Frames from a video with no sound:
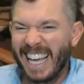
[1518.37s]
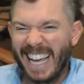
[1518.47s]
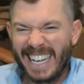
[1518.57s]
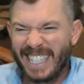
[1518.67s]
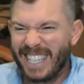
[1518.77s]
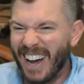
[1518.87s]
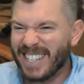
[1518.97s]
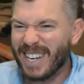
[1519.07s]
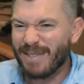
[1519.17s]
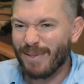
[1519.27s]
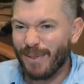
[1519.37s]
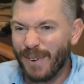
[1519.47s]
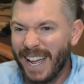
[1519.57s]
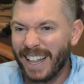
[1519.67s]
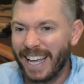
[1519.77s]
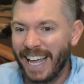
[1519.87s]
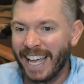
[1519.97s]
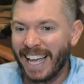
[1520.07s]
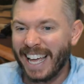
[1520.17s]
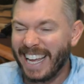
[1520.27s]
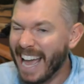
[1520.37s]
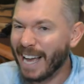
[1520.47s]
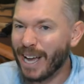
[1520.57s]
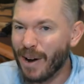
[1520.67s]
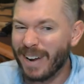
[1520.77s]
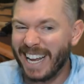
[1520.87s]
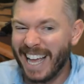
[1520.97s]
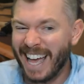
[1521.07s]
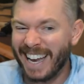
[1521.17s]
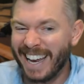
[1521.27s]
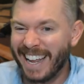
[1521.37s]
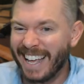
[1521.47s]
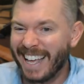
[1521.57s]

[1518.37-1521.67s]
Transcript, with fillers: it doesn't really get going again